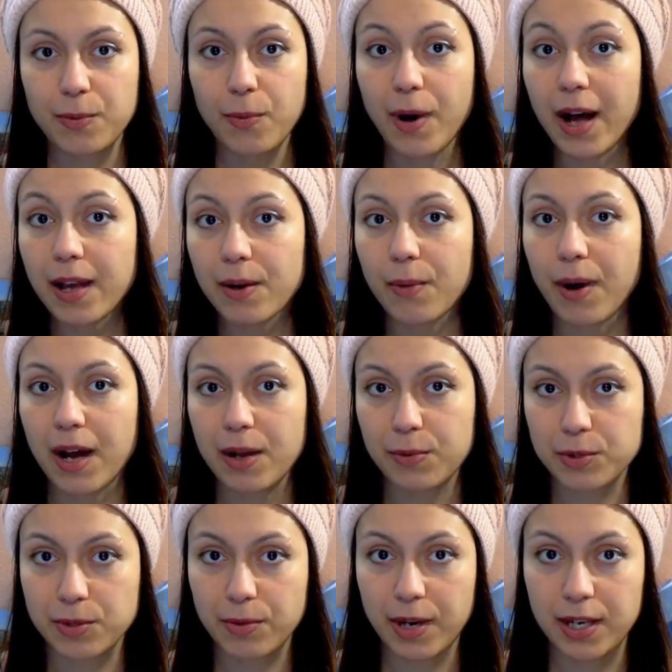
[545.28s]
while I
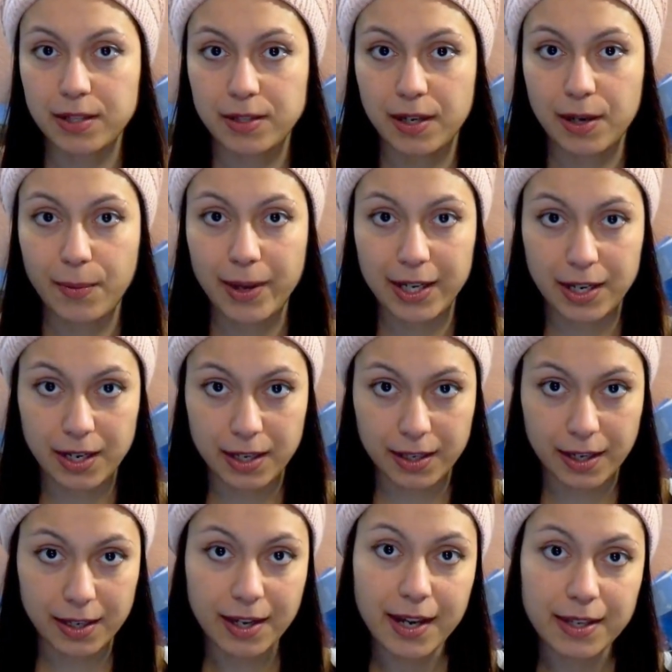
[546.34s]
was writing Awakening
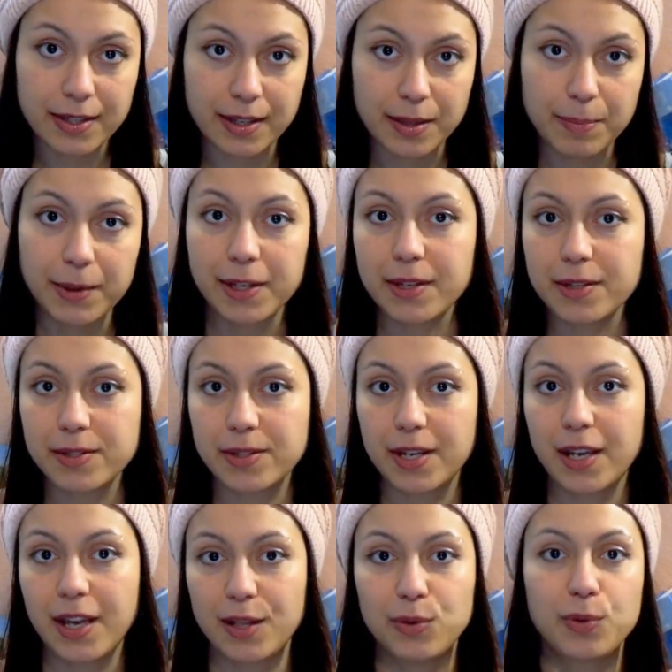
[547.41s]
Ignited, because
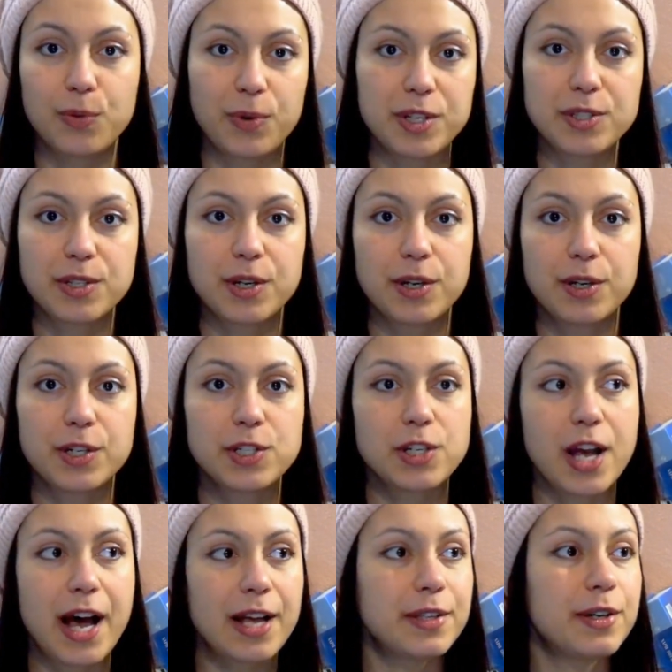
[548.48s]
I had to research
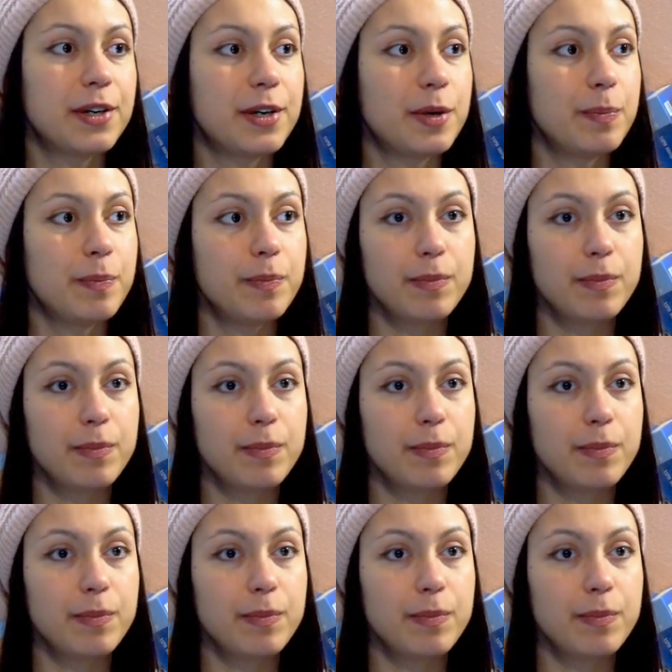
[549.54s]
other